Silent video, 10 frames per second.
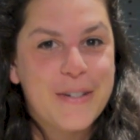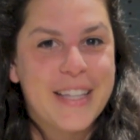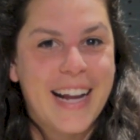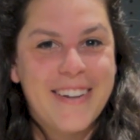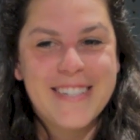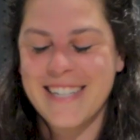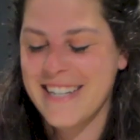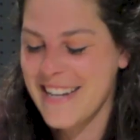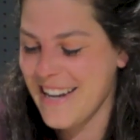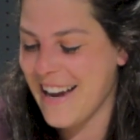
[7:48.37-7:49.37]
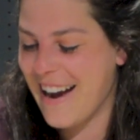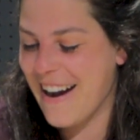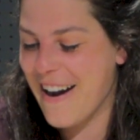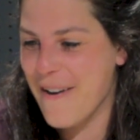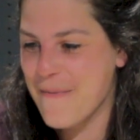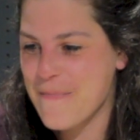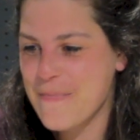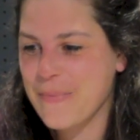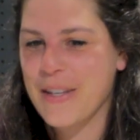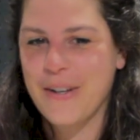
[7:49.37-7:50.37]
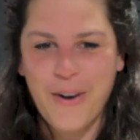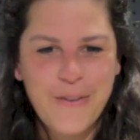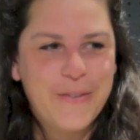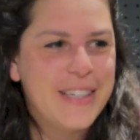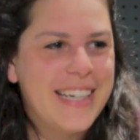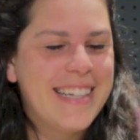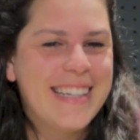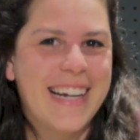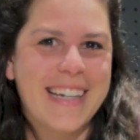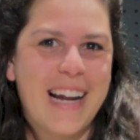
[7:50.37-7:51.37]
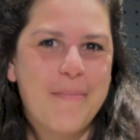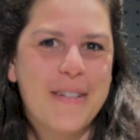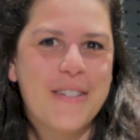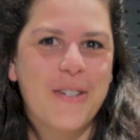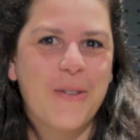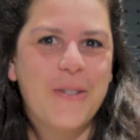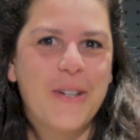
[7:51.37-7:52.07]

to a thousand. Um, hopefully, that can happen soon.